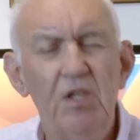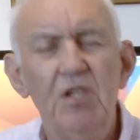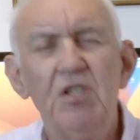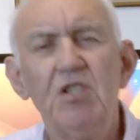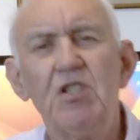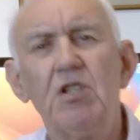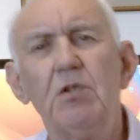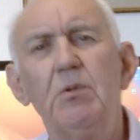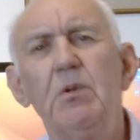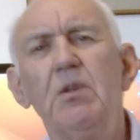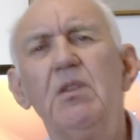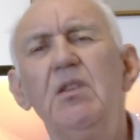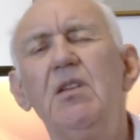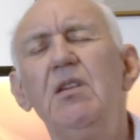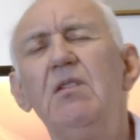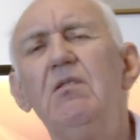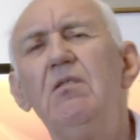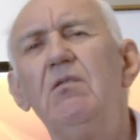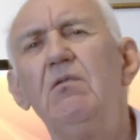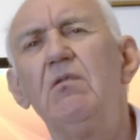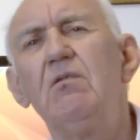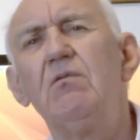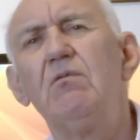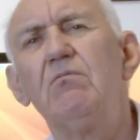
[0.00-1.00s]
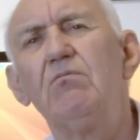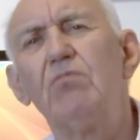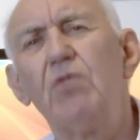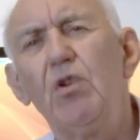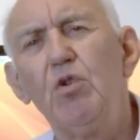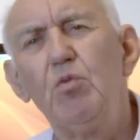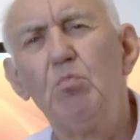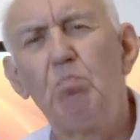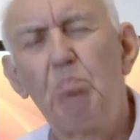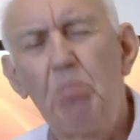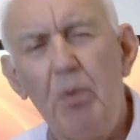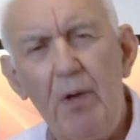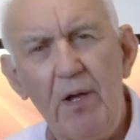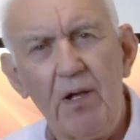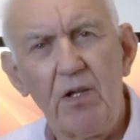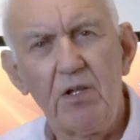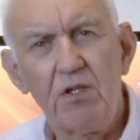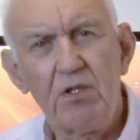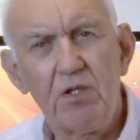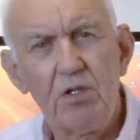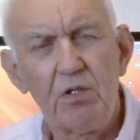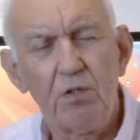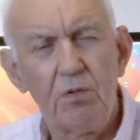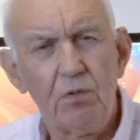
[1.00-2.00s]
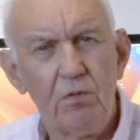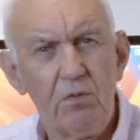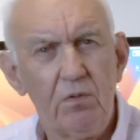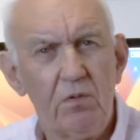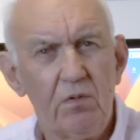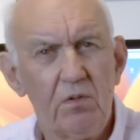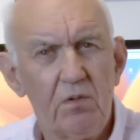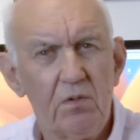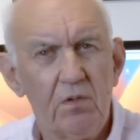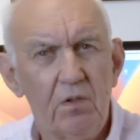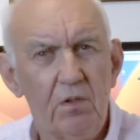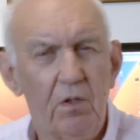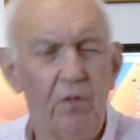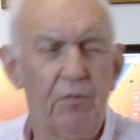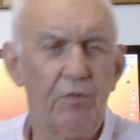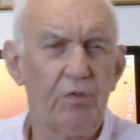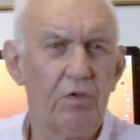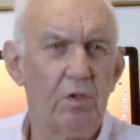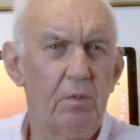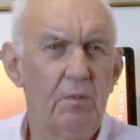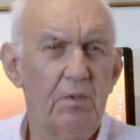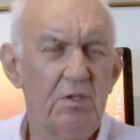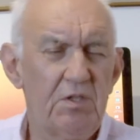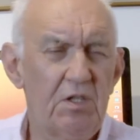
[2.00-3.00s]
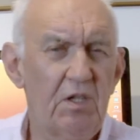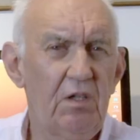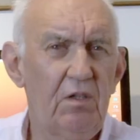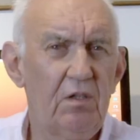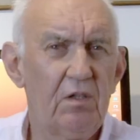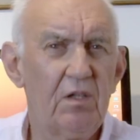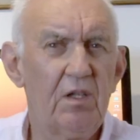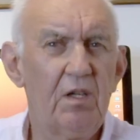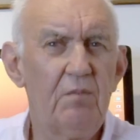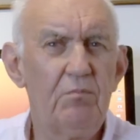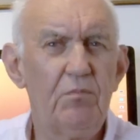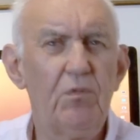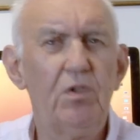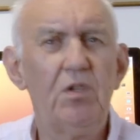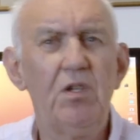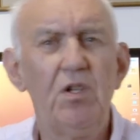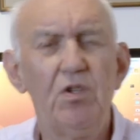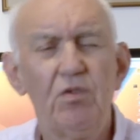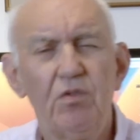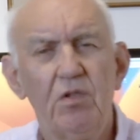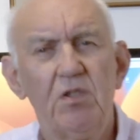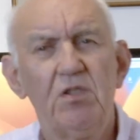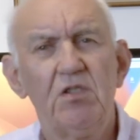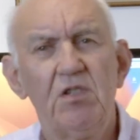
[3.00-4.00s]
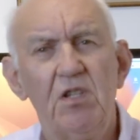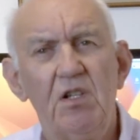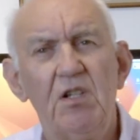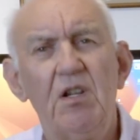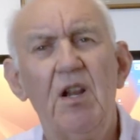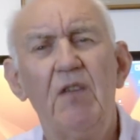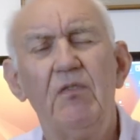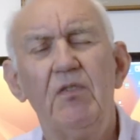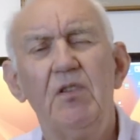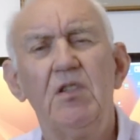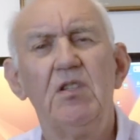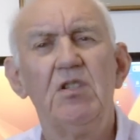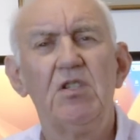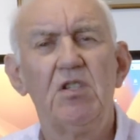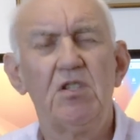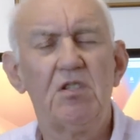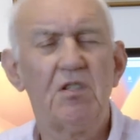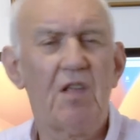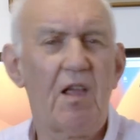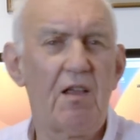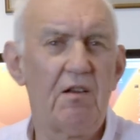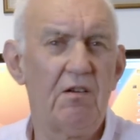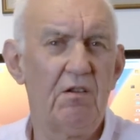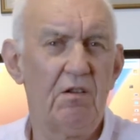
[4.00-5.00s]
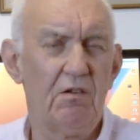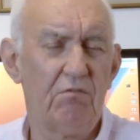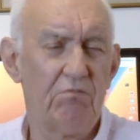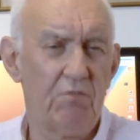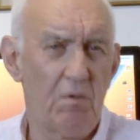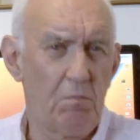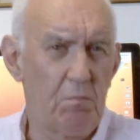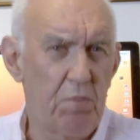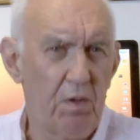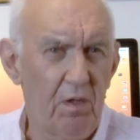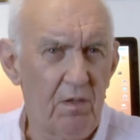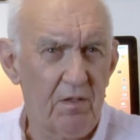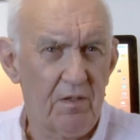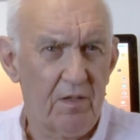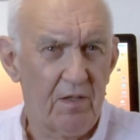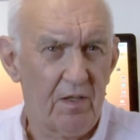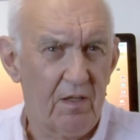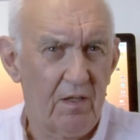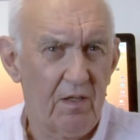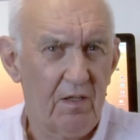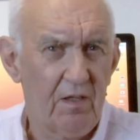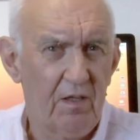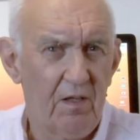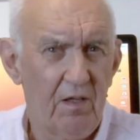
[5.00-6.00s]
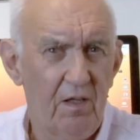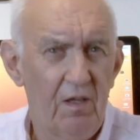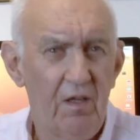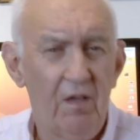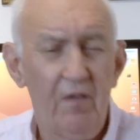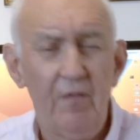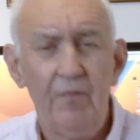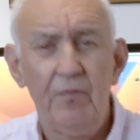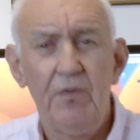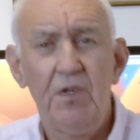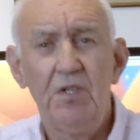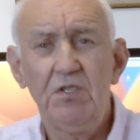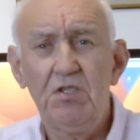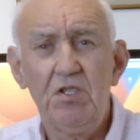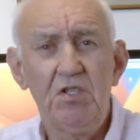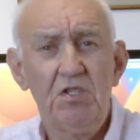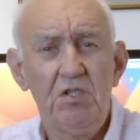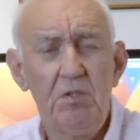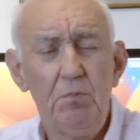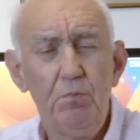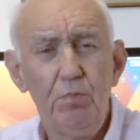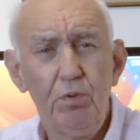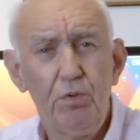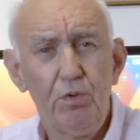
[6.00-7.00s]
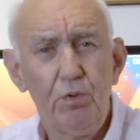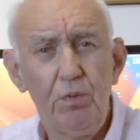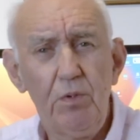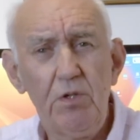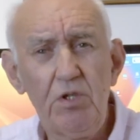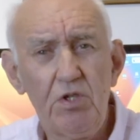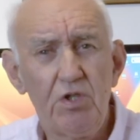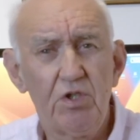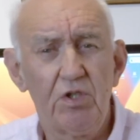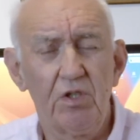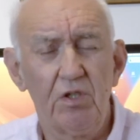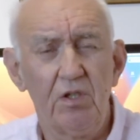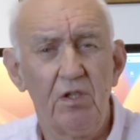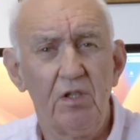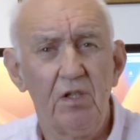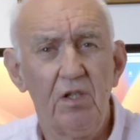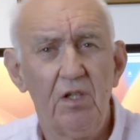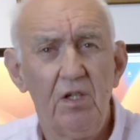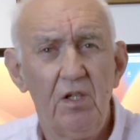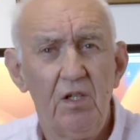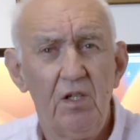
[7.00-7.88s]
So I then wrote back to Ofcom and said, look, I'm not interested in having this standard reply. It's a simple question.